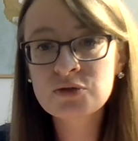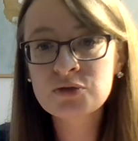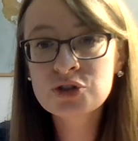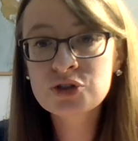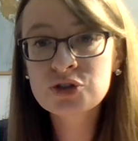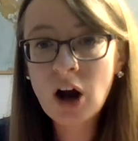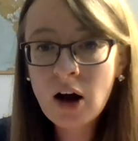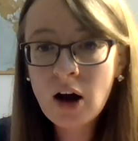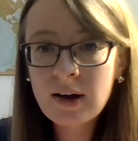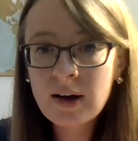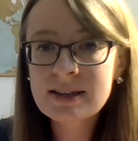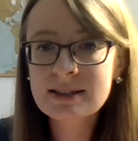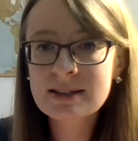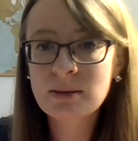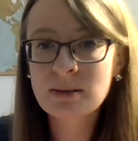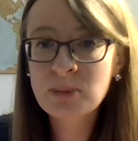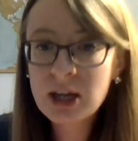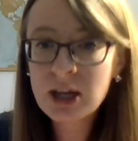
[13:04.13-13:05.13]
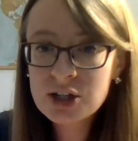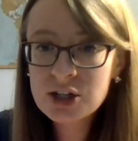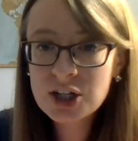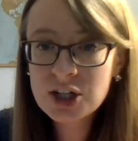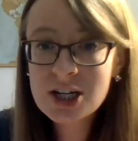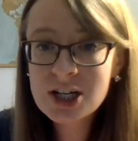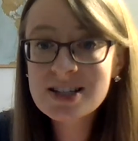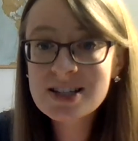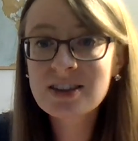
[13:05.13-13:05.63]
drawings and
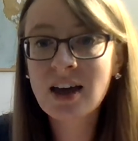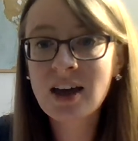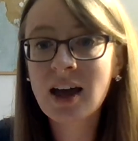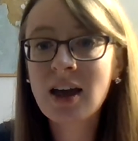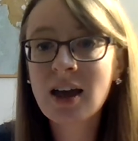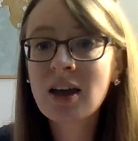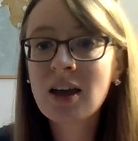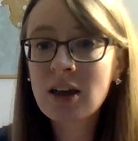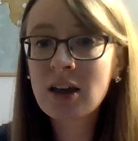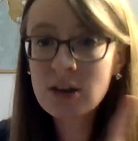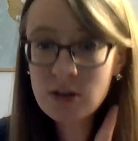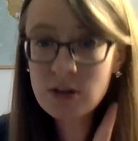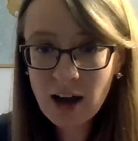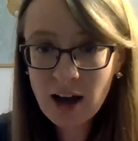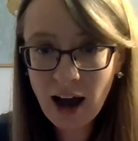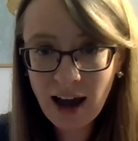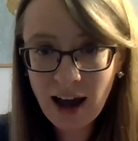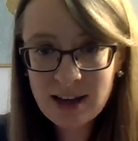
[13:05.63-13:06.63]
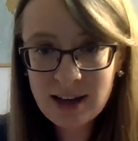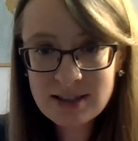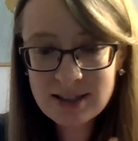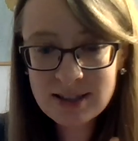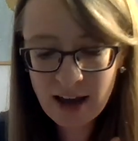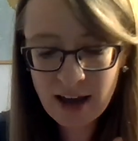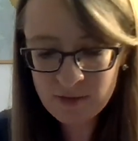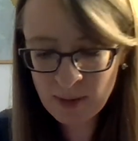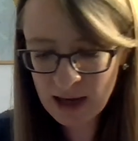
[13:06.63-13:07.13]
pictures that you guys
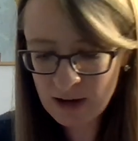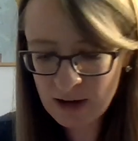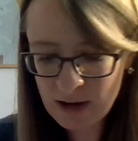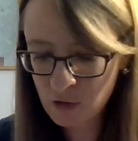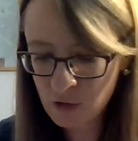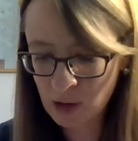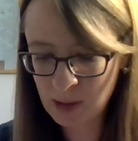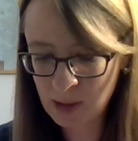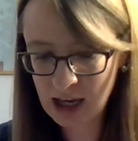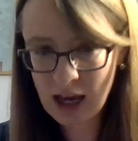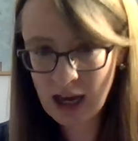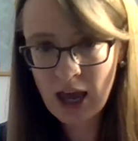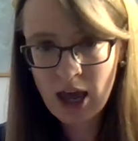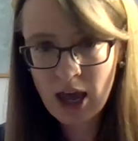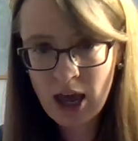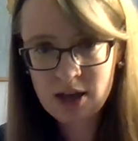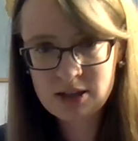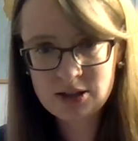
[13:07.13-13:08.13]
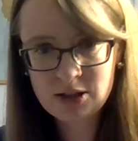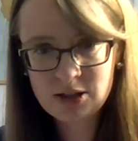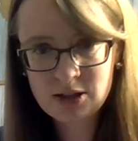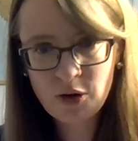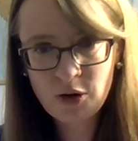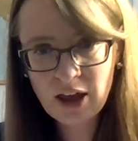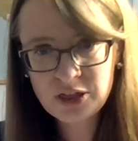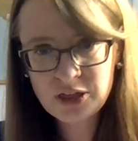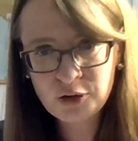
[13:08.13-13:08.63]
have made for me.
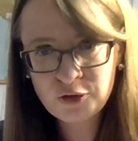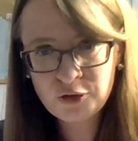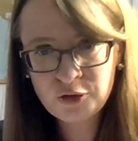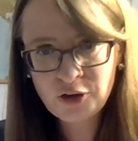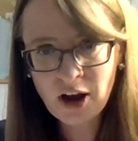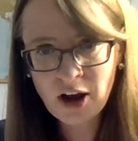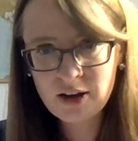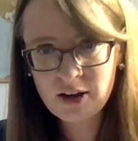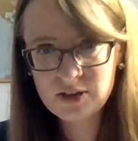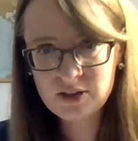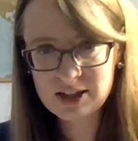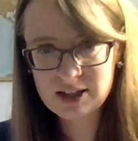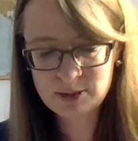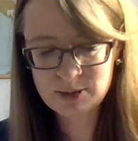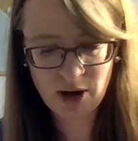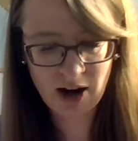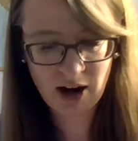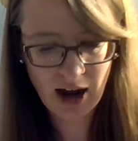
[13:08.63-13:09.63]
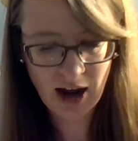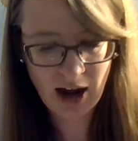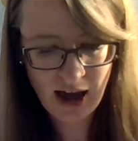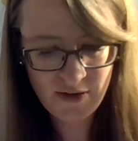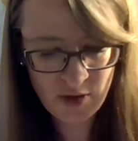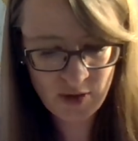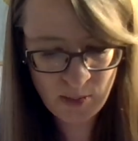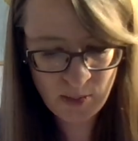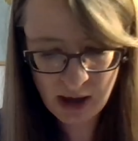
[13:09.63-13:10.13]
So at the front of this book, I
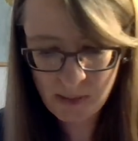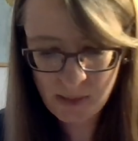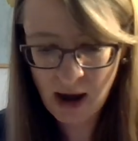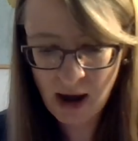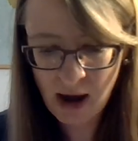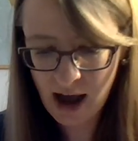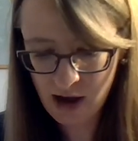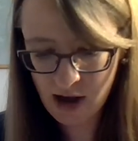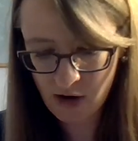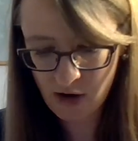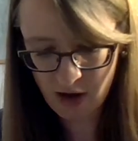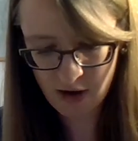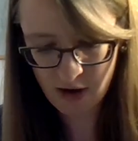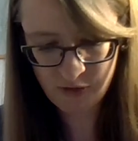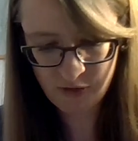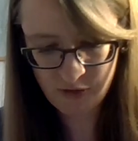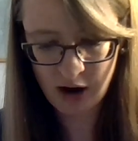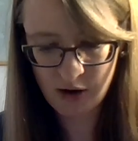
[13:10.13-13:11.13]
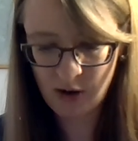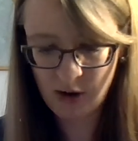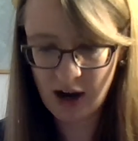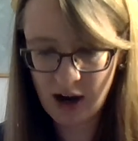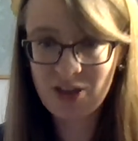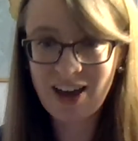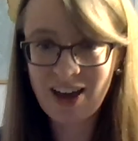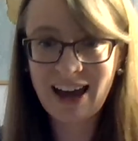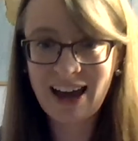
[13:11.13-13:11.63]
have a big pile of
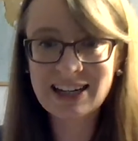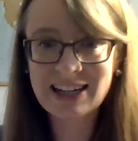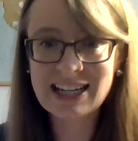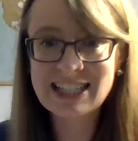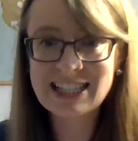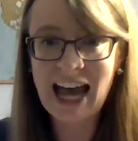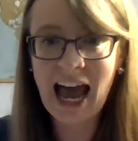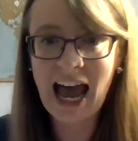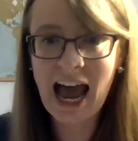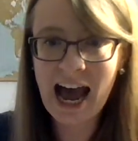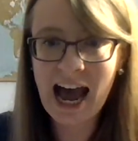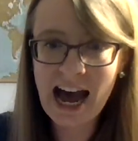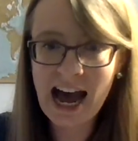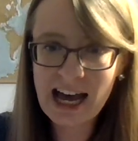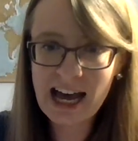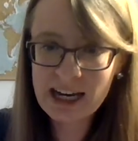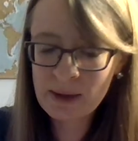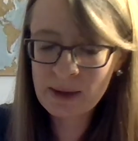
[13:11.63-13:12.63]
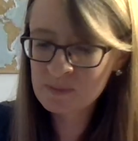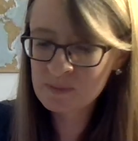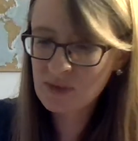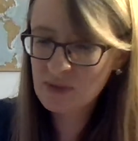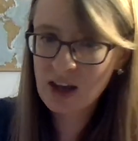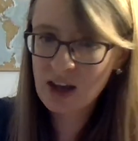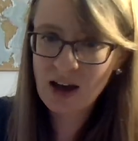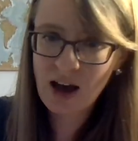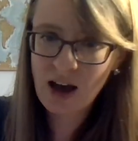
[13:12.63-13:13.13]
artwork that I need to add.
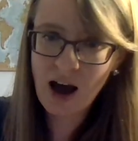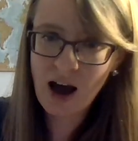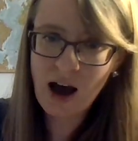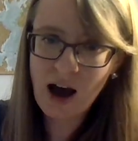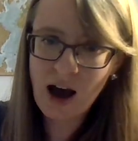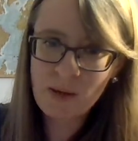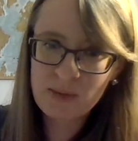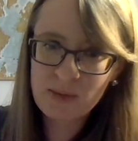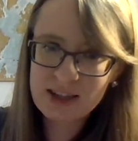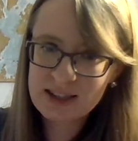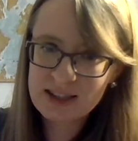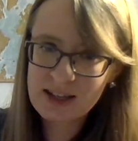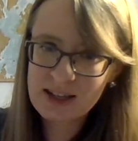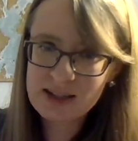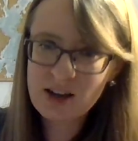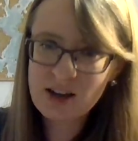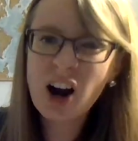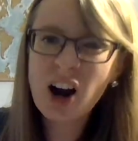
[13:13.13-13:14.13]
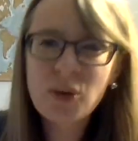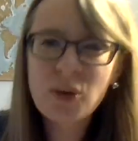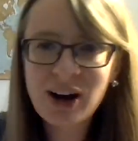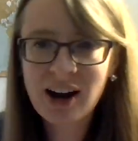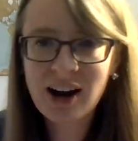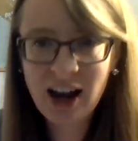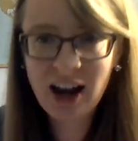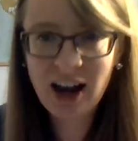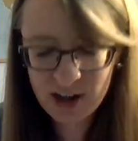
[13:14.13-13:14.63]
This is
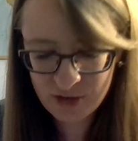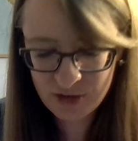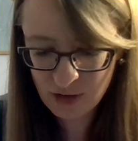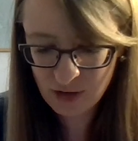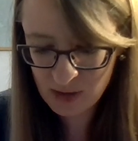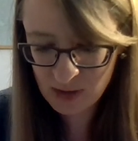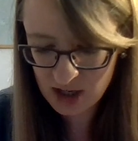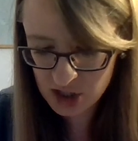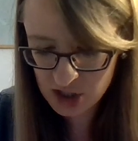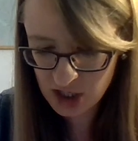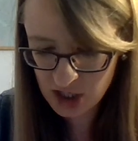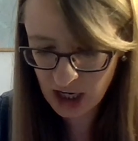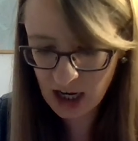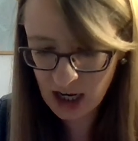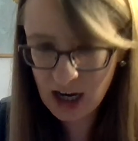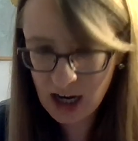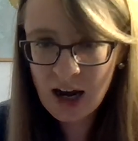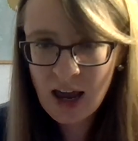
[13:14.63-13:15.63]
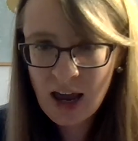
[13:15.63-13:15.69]
artwork kind of from this year,